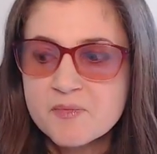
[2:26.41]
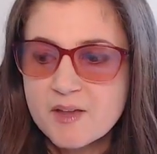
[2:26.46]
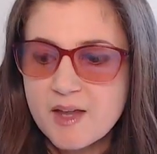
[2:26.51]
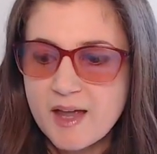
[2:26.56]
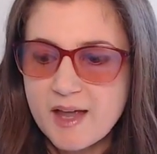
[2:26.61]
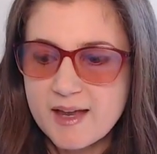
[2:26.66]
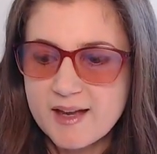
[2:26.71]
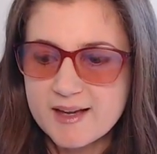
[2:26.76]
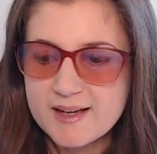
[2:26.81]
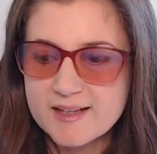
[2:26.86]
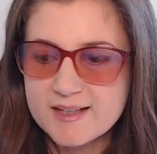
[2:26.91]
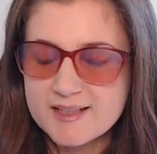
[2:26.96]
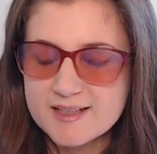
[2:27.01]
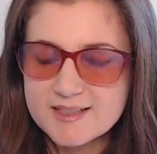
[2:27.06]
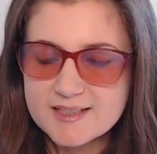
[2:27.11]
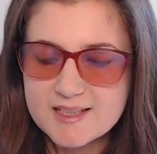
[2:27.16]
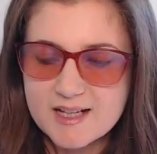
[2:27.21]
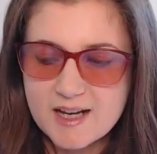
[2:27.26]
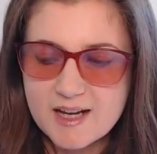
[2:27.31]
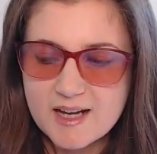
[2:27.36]

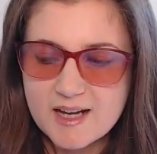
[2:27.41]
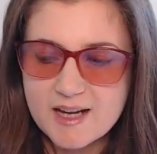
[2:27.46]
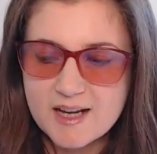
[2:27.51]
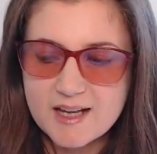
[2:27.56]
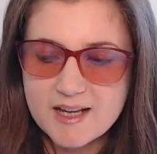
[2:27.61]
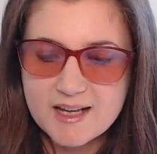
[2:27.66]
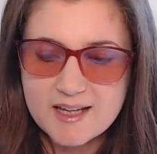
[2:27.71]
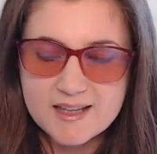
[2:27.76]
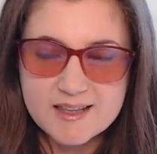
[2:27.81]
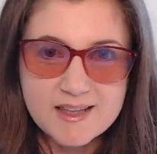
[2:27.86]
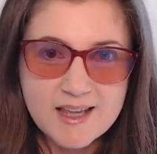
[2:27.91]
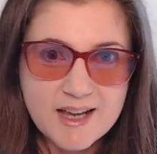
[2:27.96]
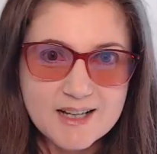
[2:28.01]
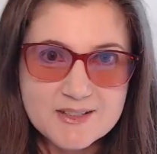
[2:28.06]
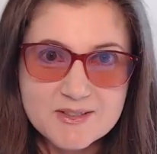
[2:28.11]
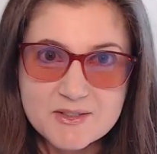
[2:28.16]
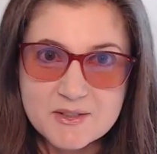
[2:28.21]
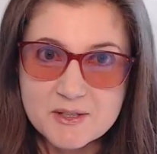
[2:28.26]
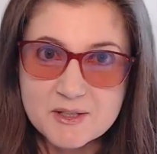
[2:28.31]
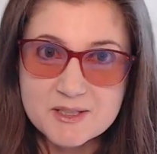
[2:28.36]
And in that
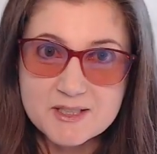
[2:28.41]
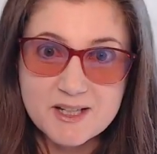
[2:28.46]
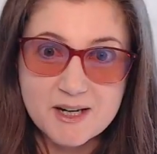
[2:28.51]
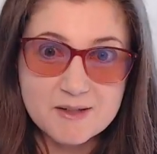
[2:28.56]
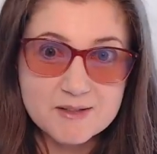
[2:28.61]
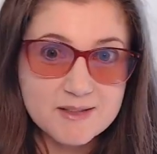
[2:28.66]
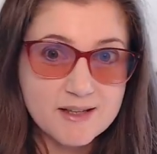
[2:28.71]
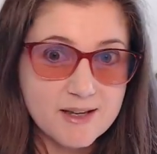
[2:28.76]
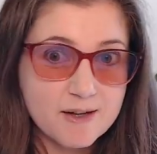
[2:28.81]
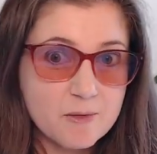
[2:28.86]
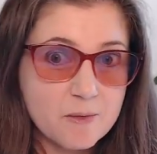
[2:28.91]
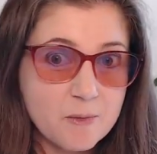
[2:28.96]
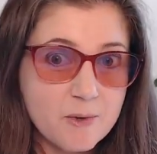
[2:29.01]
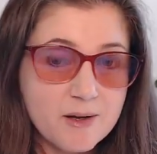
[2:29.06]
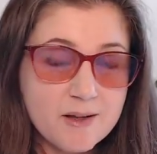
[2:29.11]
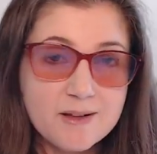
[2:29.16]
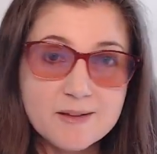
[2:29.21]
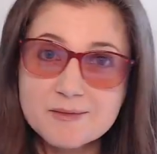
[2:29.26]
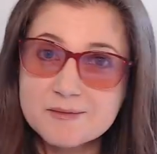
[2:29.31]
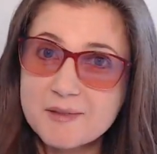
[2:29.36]
search, I was like,
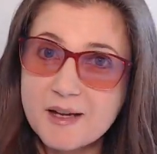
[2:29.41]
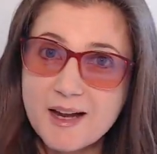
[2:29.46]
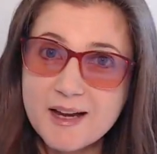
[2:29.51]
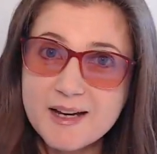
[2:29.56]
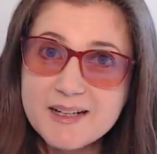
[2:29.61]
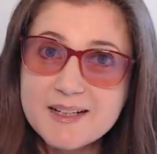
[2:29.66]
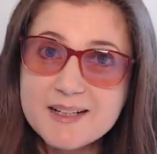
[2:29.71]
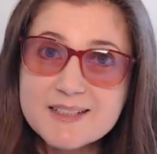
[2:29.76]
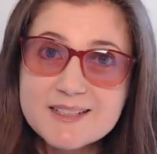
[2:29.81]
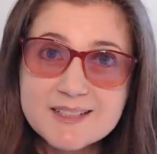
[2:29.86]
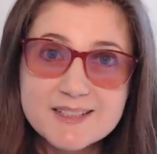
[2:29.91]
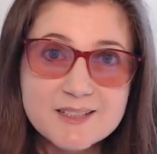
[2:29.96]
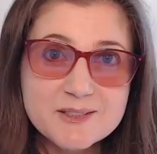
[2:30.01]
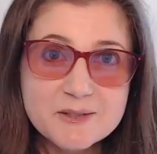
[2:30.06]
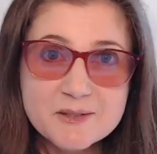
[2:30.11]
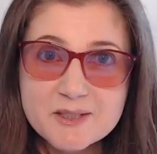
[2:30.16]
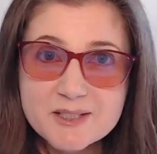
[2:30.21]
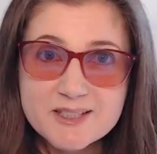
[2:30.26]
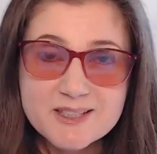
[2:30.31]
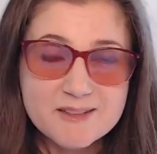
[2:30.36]
well, I need to do
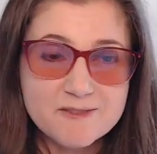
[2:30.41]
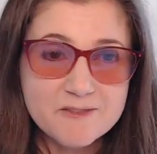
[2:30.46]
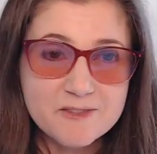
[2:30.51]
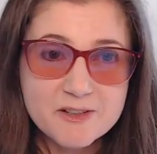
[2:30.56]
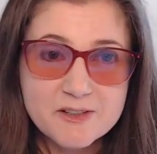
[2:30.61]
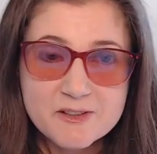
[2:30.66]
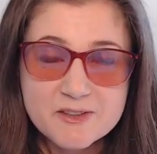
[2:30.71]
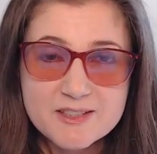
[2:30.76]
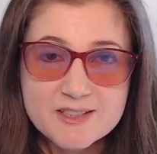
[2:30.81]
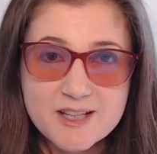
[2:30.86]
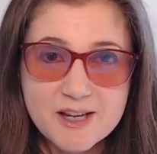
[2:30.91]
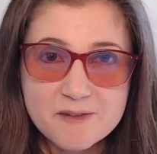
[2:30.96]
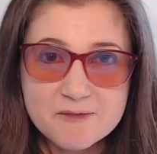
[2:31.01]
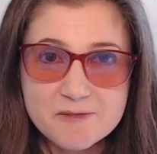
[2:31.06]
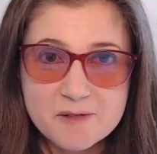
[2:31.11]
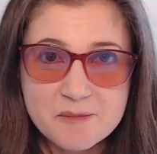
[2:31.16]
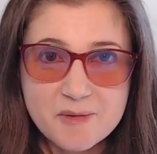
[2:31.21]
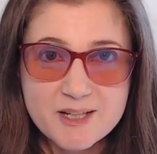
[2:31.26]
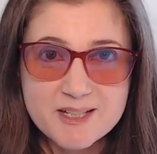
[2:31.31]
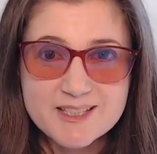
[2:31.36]
this and figure this out
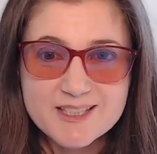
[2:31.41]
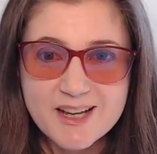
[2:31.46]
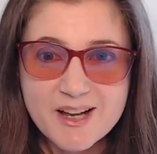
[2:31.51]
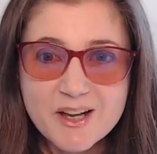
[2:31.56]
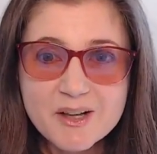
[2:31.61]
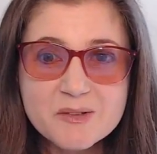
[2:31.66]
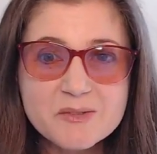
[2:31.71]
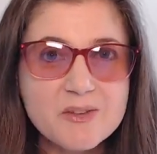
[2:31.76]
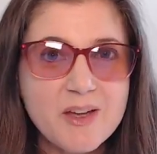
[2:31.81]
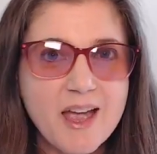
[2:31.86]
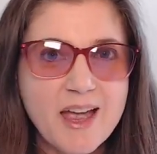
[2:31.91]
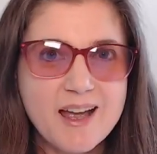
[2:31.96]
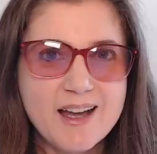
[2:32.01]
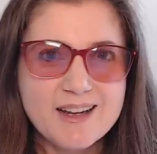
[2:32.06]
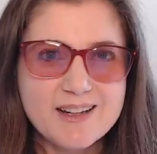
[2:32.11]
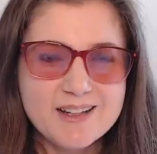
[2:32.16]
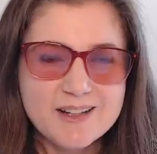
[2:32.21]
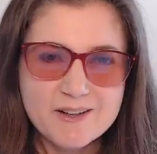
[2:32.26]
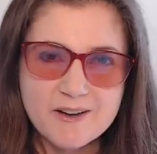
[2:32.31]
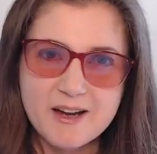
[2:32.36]
for myself.
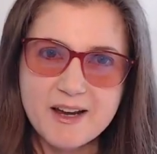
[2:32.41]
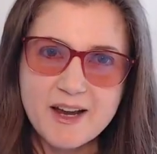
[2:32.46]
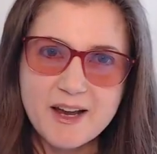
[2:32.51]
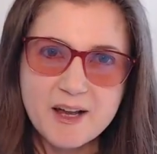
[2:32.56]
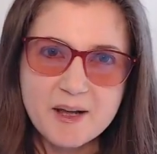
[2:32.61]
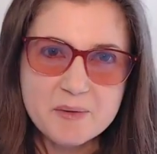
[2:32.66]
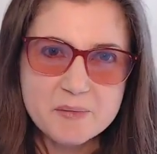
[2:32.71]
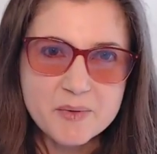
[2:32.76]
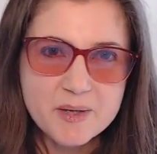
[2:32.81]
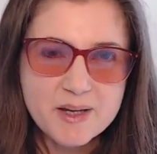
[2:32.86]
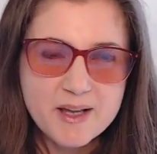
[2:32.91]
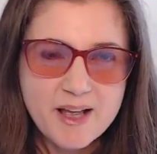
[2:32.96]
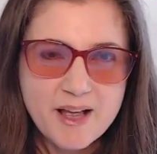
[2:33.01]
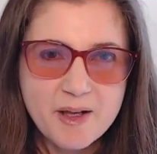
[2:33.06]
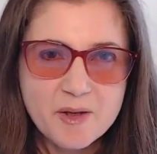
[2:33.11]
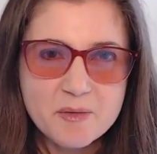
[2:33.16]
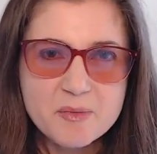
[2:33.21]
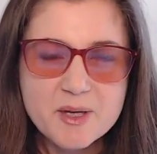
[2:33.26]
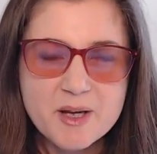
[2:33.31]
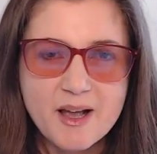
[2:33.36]
And here I am
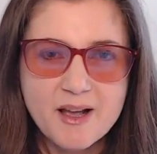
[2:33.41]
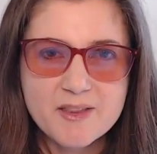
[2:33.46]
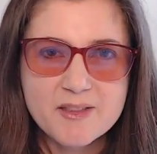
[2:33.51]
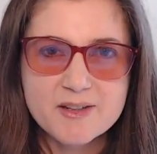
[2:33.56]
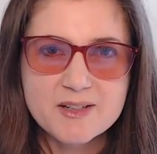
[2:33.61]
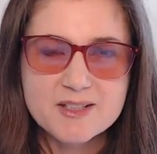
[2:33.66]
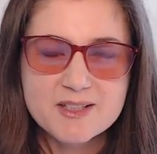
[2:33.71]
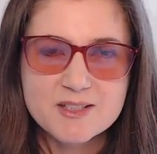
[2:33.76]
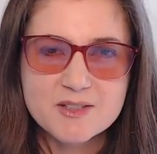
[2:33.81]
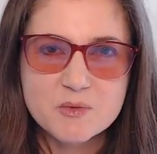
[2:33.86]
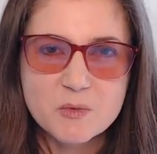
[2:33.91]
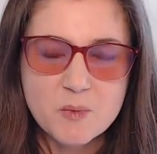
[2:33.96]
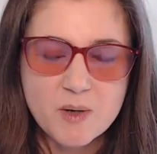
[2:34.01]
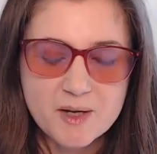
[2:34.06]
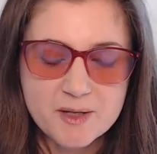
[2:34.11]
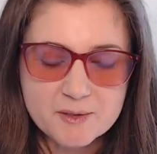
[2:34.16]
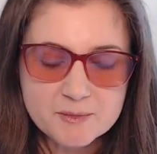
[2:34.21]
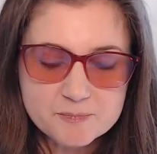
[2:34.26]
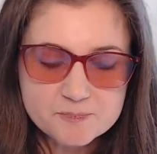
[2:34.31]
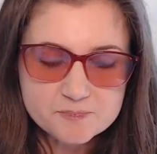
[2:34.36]
helping others as
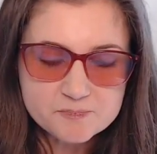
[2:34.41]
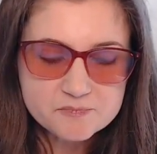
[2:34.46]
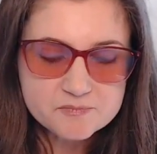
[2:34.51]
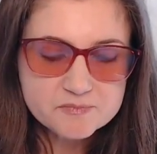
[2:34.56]
well.